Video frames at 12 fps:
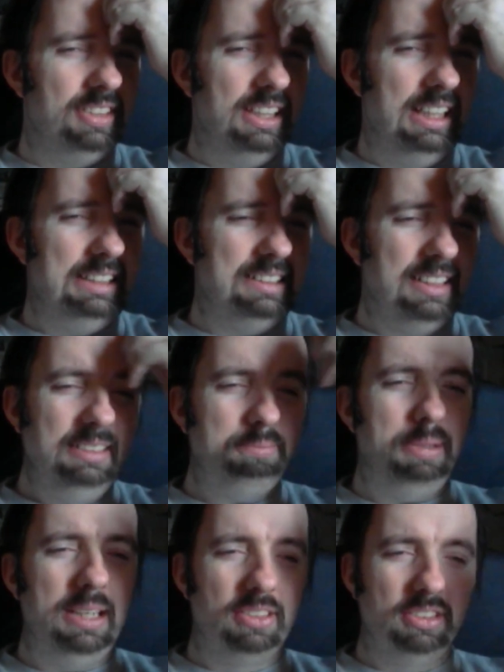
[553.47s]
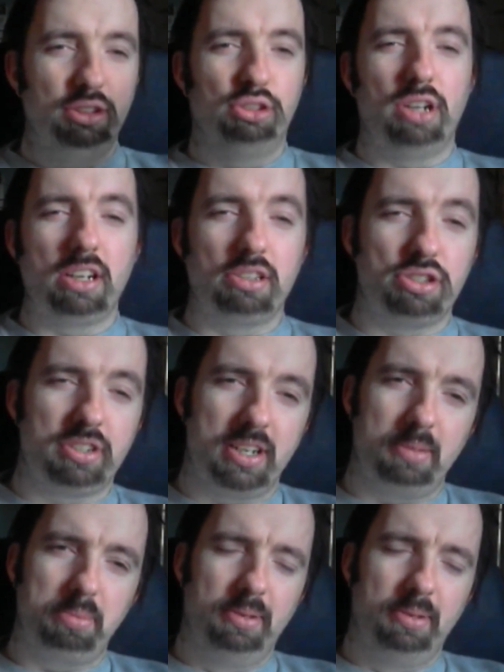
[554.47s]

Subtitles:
It's like being on a drug trip.